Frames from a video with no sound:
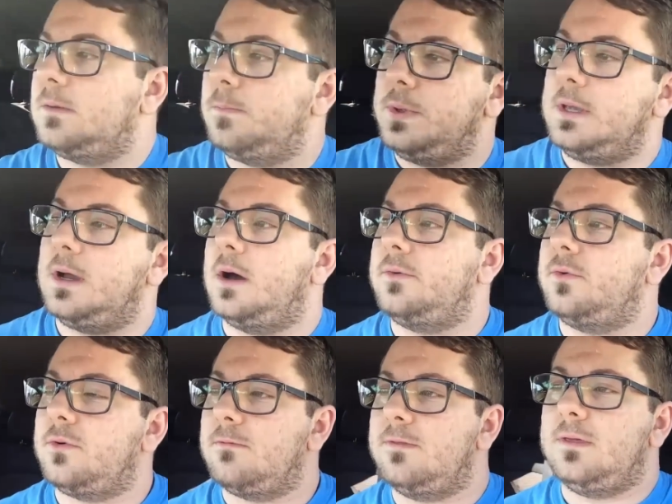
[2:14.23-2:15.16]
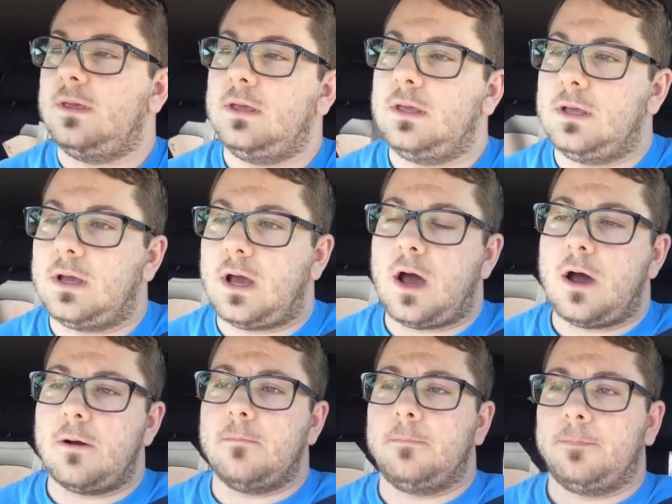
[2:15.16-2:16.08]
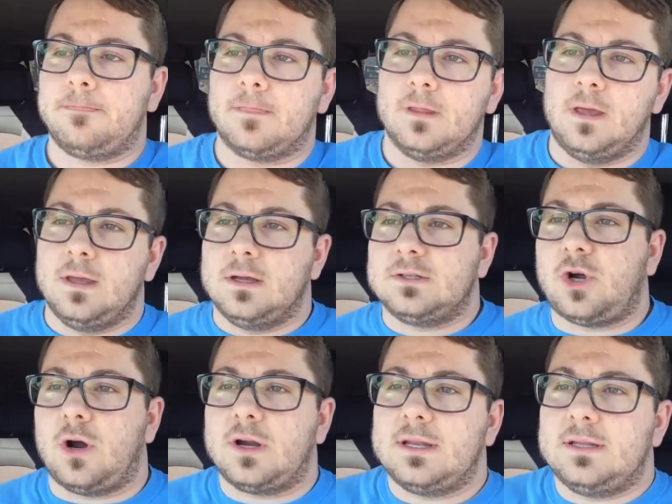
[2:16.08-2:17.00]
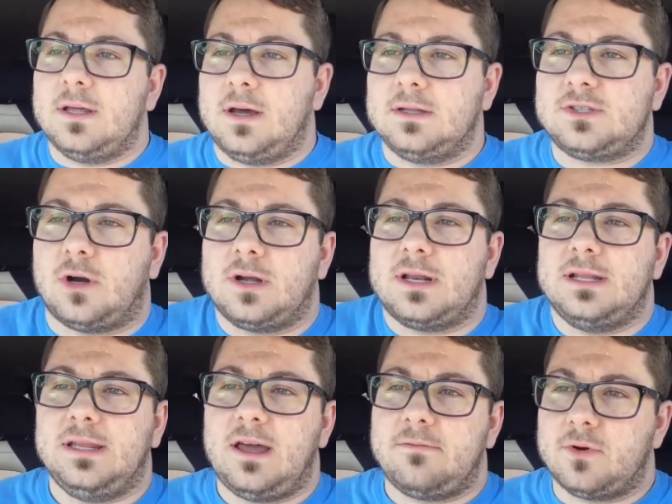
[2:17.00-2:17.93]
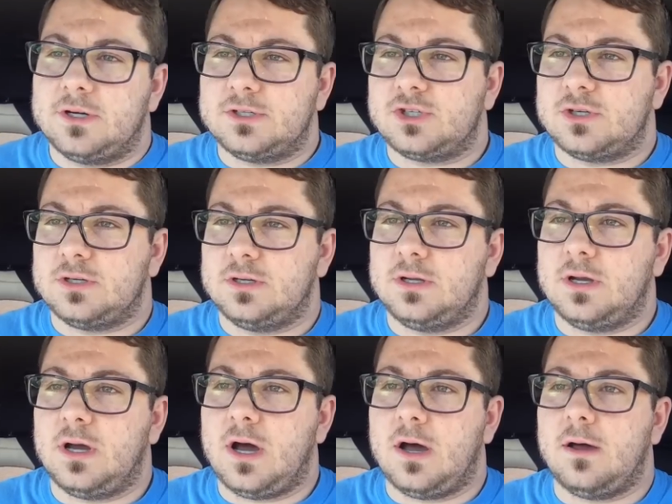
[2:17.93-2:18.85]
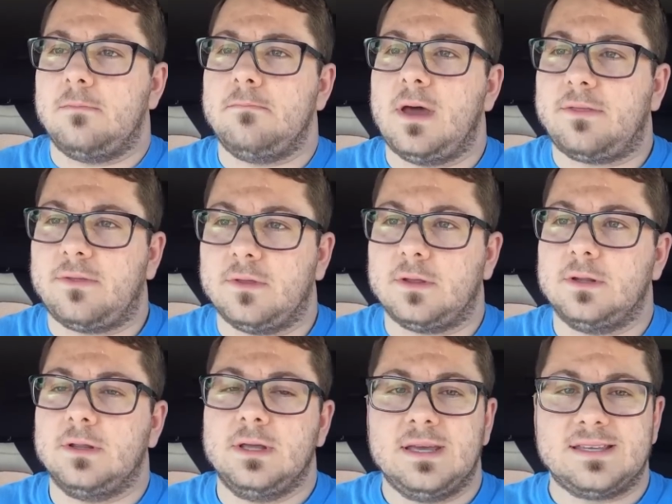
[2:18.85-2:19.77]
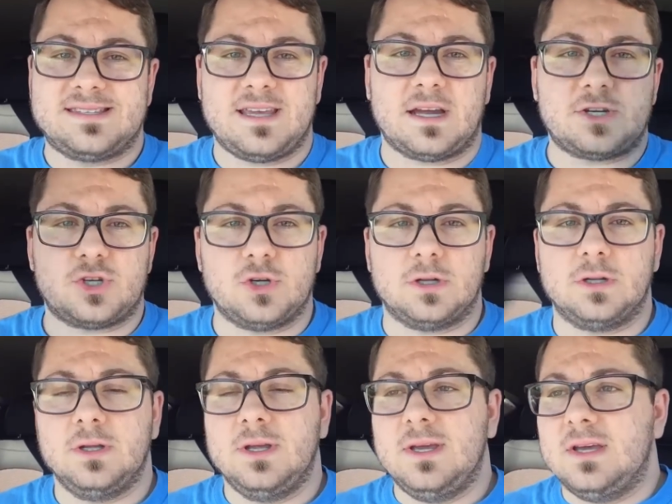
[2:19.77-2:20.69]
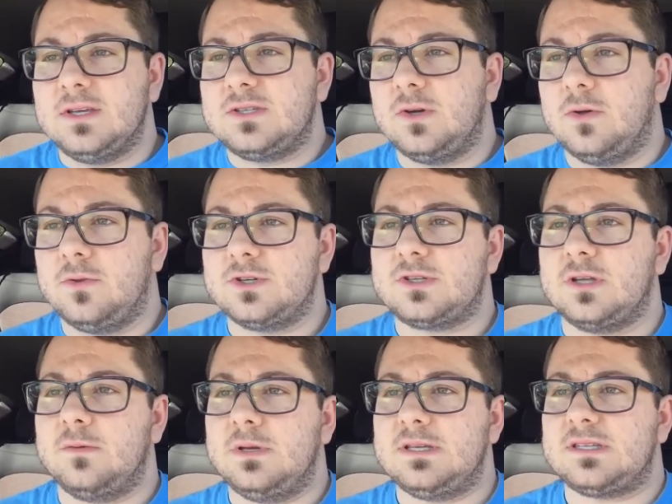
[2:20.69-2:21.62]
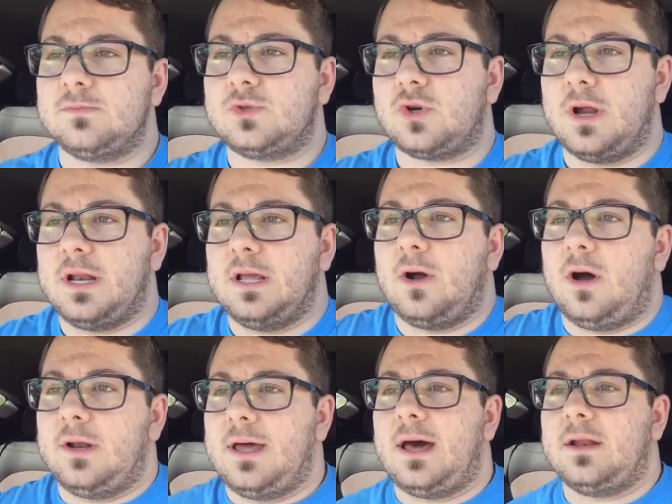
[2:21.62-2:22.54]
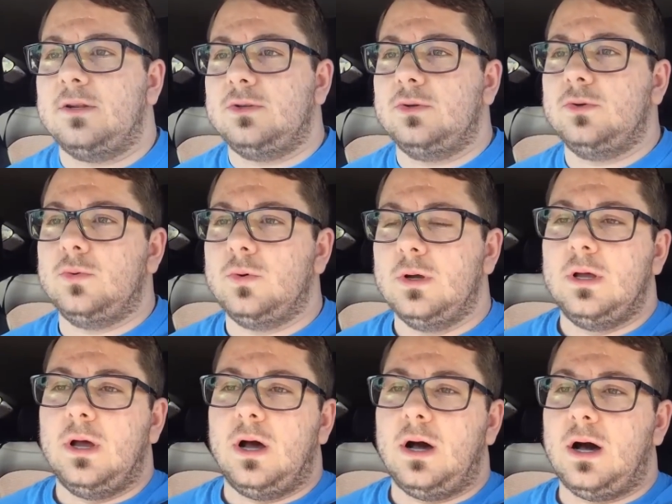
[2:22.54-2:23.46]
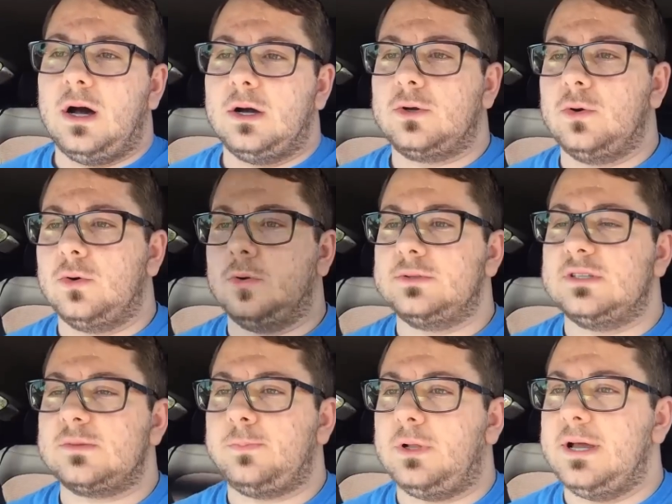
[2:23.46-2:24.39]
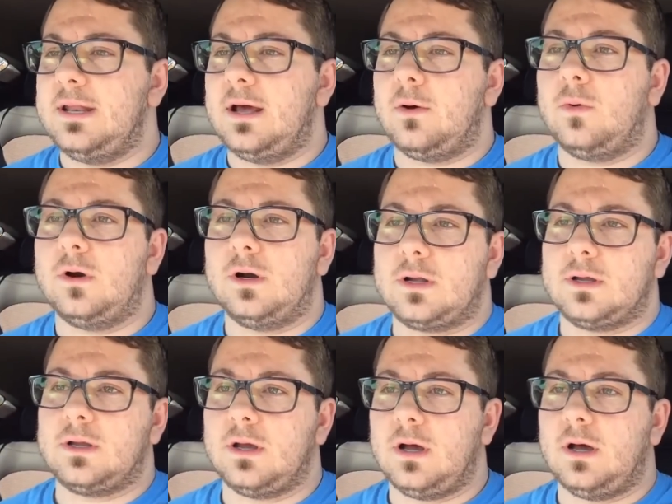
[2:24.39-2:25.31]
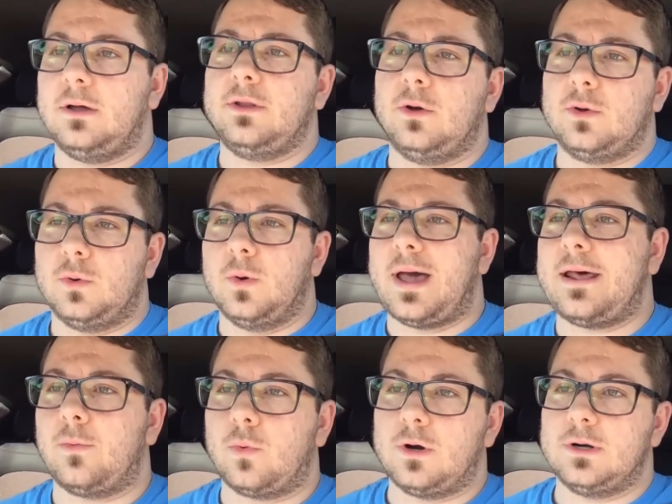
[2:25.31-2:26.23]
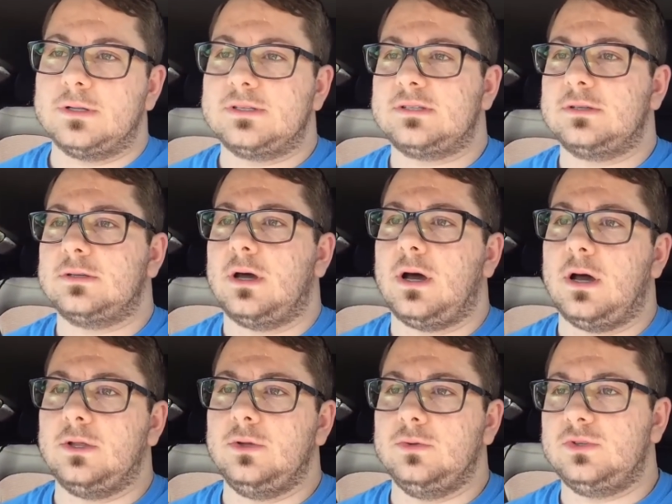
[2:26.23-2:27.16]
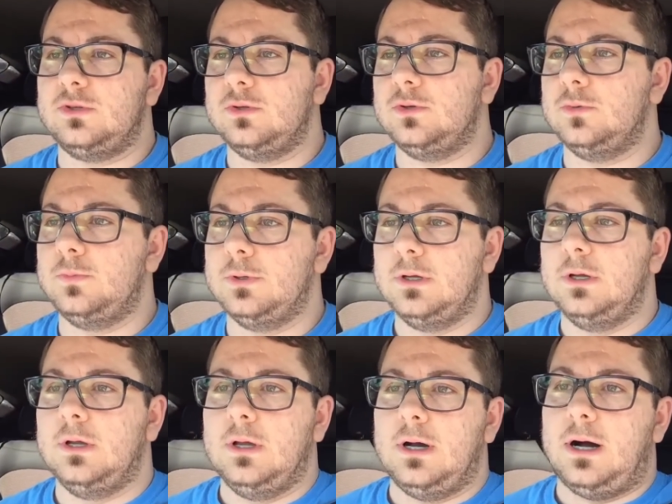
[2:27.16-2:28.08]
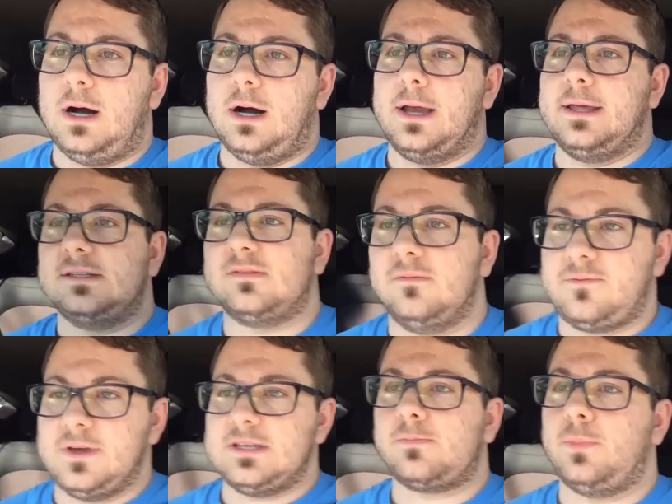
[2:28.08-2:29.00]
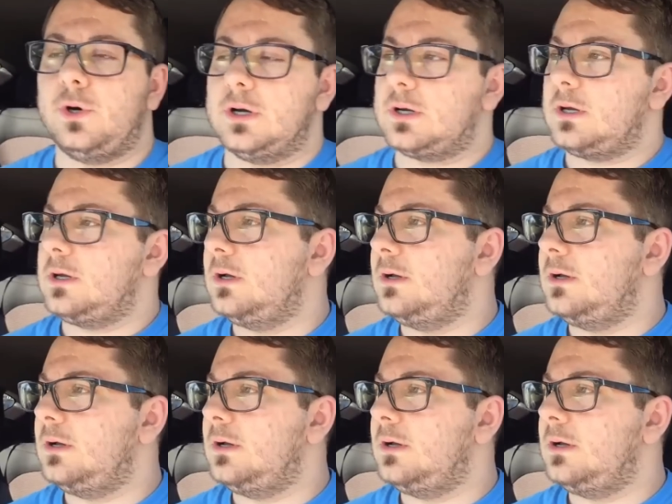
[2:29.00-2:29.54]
to be under the targeted leverage method section. So there's going to be some training on how to do Google Display Network, Google AdWords, YouTube, and some Facebook.